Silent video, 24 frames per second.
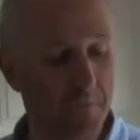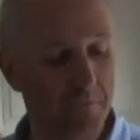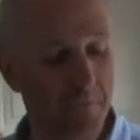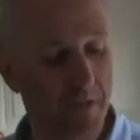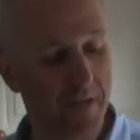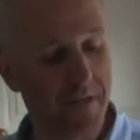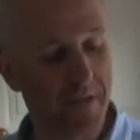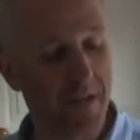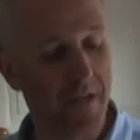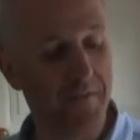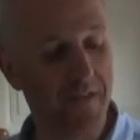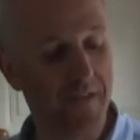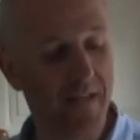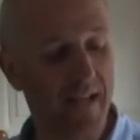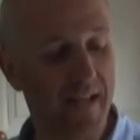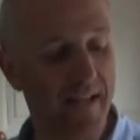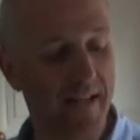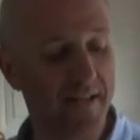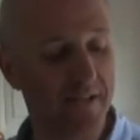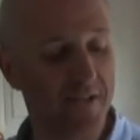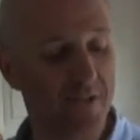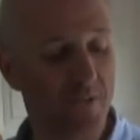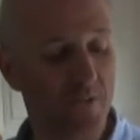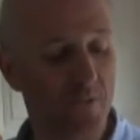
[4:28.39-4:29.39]
But in the
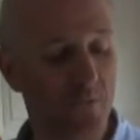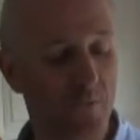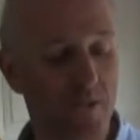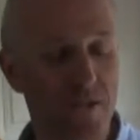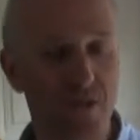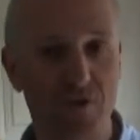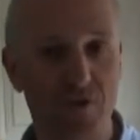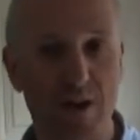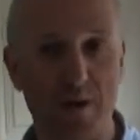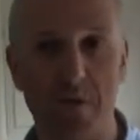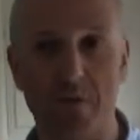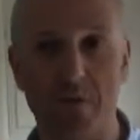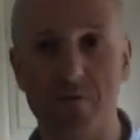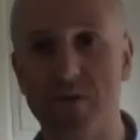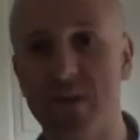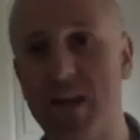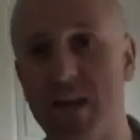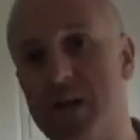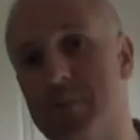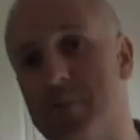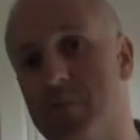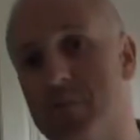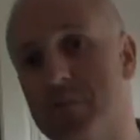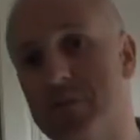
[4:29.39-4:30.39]
end, we scrape off the
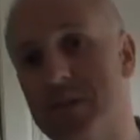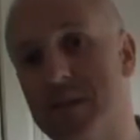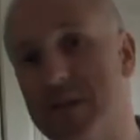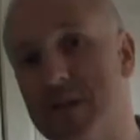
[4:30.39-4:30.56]
labels